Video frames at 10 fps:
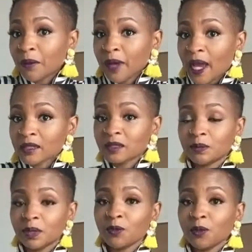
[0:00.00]
actually
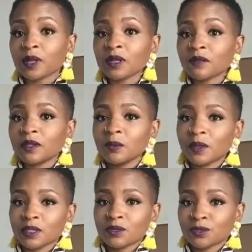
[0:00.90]
be one of the
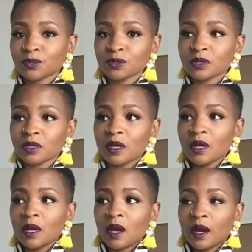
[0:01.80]
best tools
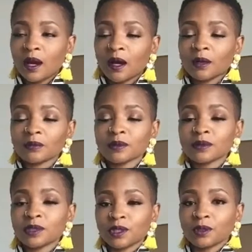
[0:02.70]

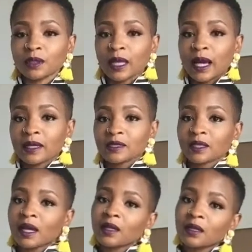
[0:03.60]
to utilize to
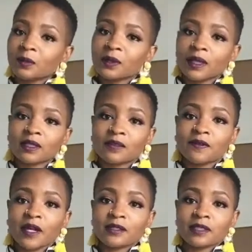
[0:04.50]
kind of help you
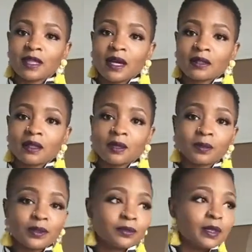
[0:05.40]
identify your style, to
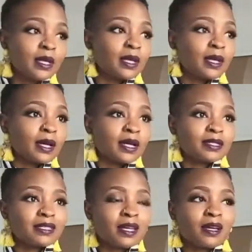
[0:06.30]
help you kind
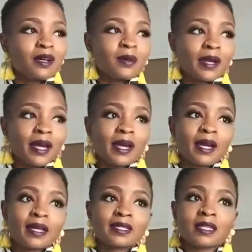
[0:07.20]
of say, okay,
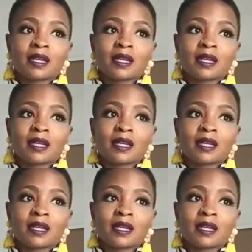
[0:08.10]
I guess